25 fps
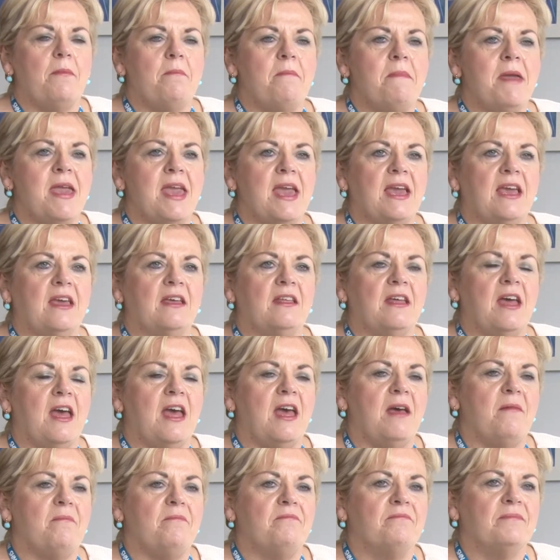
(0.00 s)
make
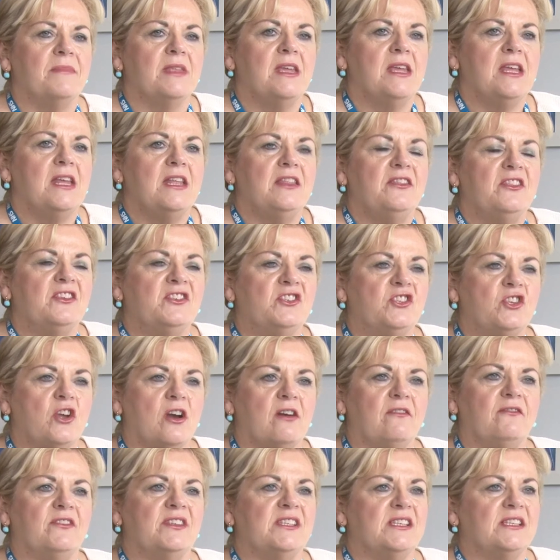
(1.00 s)
the
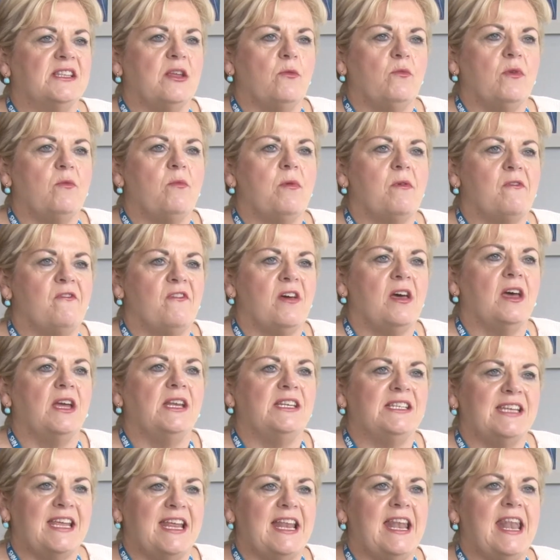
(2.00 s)
services that we
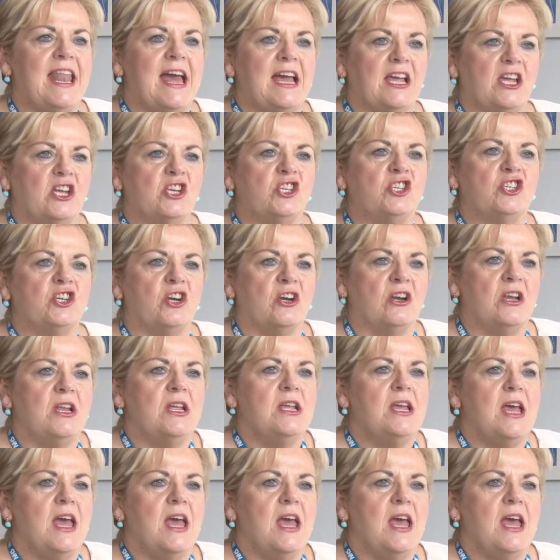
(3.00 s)
provide in Lancashire